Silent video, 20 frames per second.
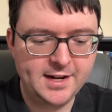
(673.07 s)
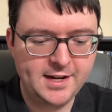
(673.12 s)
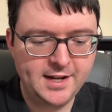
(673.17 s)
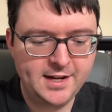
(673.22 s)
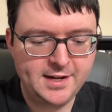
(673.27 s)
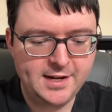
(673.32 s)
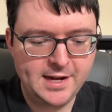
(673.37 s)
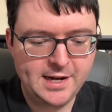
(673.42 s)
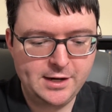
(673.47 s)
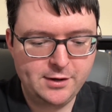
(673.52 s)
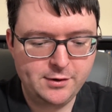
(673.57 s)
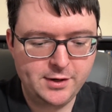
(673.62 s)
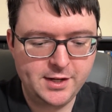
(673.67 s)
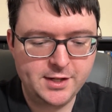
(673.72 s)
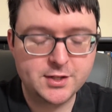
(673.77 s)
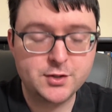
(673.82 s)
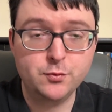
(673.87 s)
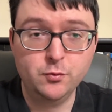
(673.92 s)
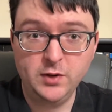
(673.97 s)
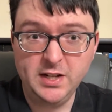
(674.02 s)
and now
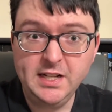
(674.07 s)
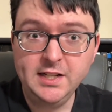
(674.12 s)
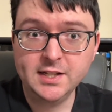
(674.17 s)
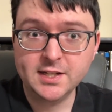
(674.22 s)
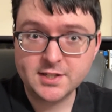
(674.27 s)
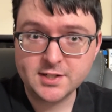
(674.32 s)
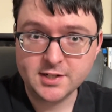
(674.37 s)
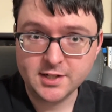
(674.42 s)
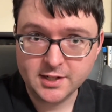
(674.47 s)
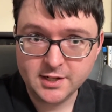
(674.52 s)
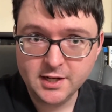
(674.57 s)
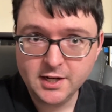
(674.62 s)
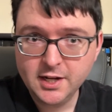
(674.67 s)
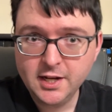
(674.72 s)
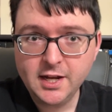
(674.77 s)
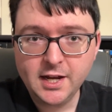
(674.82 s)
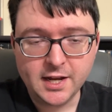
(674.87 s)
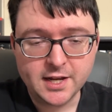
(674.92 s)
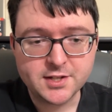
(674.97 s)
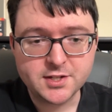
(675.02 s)
it's relisted
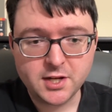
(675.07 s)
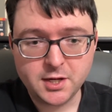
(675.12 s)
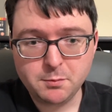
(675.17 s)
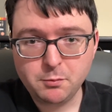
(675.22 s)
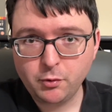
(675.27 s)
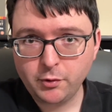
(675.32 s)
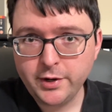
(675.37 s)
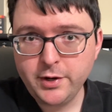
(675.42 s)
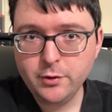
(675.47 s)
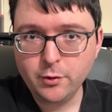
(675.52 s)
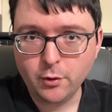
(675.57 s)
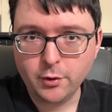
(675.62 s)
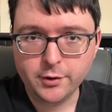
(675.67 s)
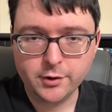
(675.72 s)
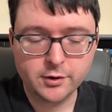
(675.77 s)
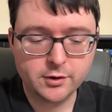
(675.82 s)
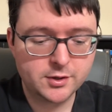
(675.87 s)
as a pre-order,